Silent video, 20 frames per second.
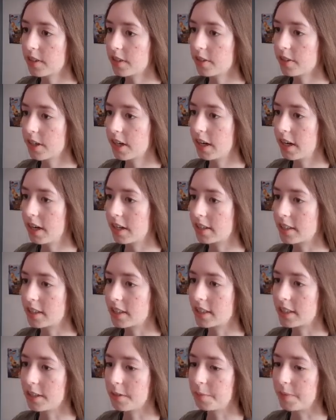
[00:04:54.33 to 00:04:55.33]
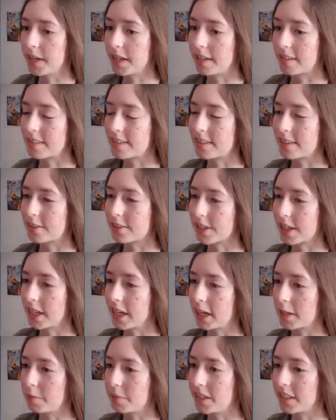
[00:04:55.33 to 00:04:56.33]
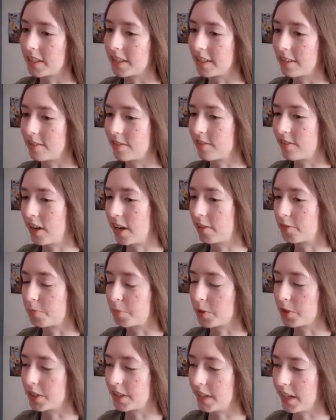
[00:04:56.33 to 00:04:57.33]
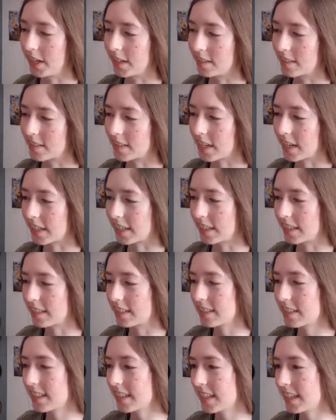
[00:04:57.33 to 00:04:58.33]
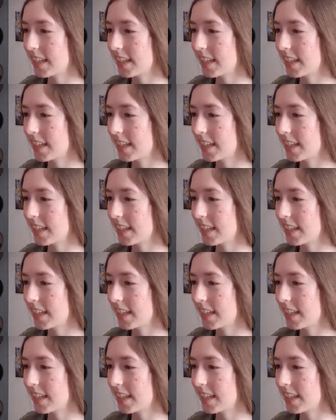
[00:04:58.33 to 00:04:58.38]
though not the best. Already got beaten in 5.9 seconds.